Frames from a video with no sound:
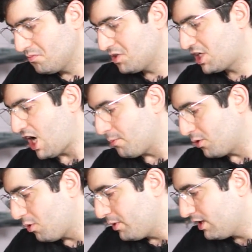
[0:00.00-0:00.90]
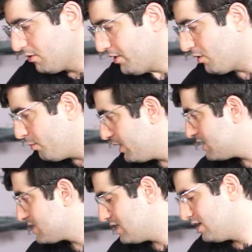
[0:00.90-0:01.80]
Carbon copy cloner
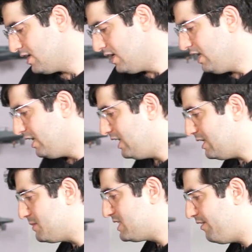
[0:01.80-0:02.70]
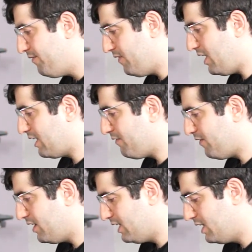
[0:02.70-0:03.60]
opens. Let me see if I can
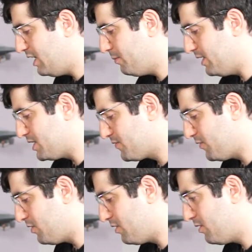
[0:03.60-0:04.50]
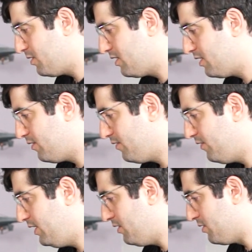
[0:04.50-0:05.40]
find a Geekbench for
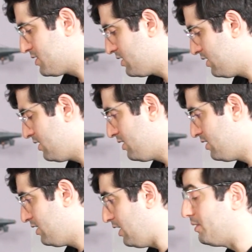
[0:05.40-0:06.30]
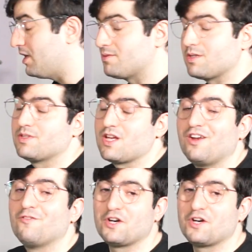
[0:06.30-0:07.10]
Windows. No, sorry, for